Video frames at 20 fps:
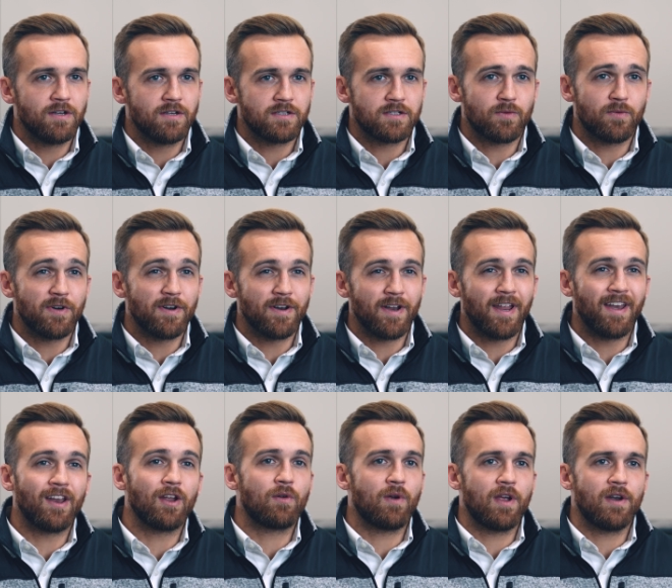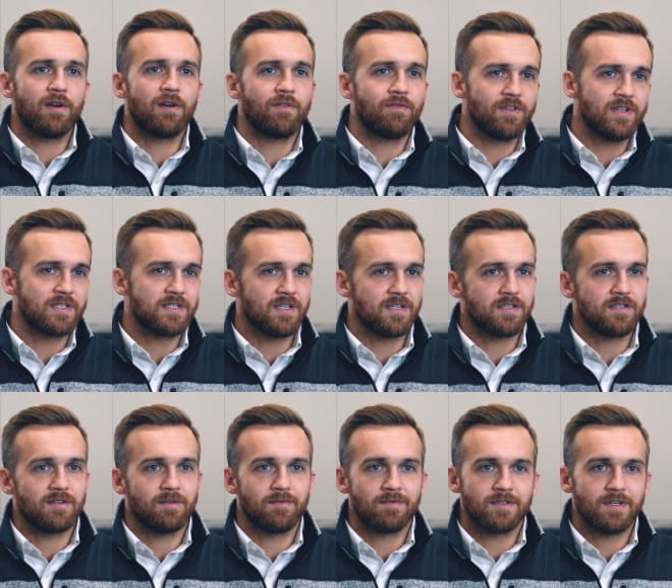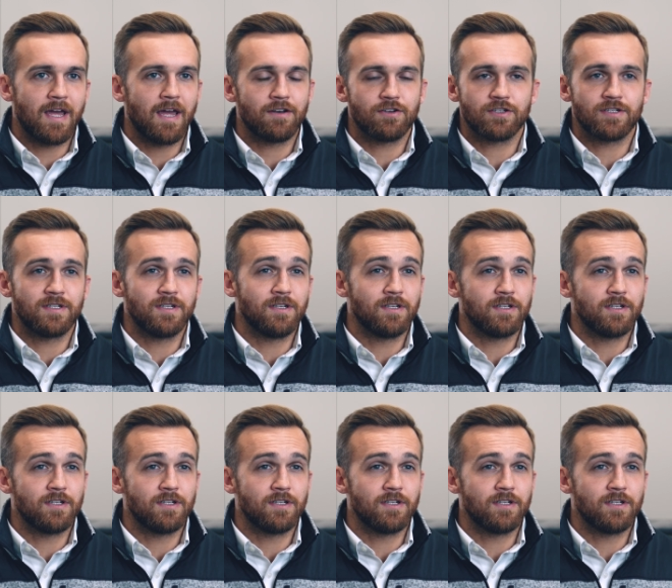So we're an integrator of these systems, not just a